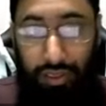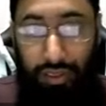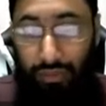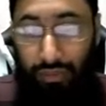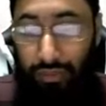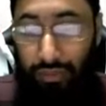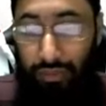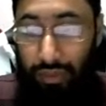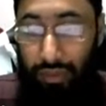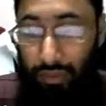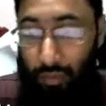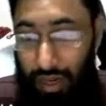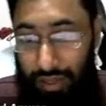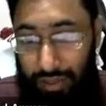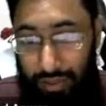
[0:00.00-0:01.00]
Let's start
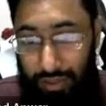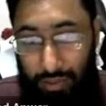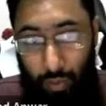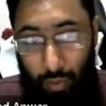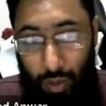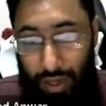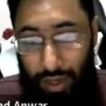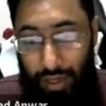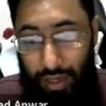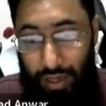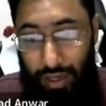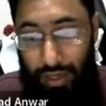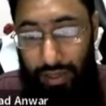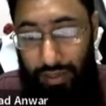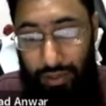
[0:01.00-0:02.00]
with 1s,
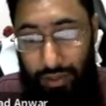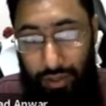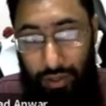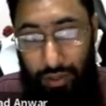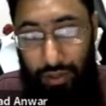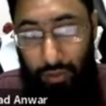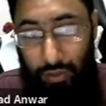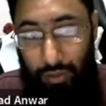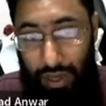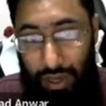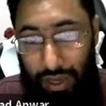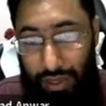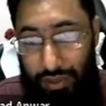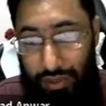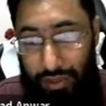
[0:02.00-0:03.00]
1s,
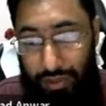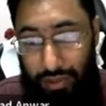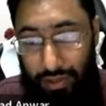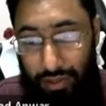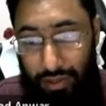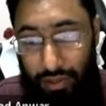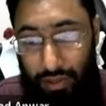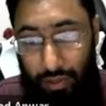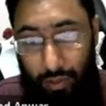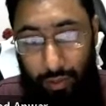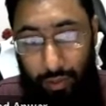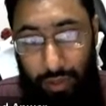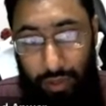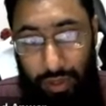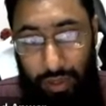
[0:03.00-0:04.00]

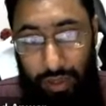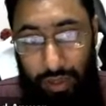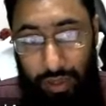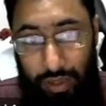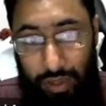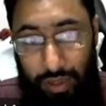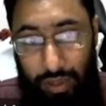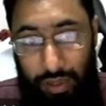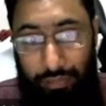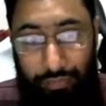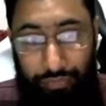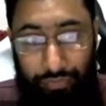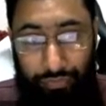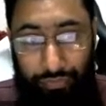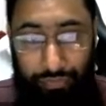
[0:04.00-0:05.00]
2s,
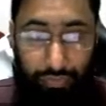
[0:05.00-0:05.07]
2p,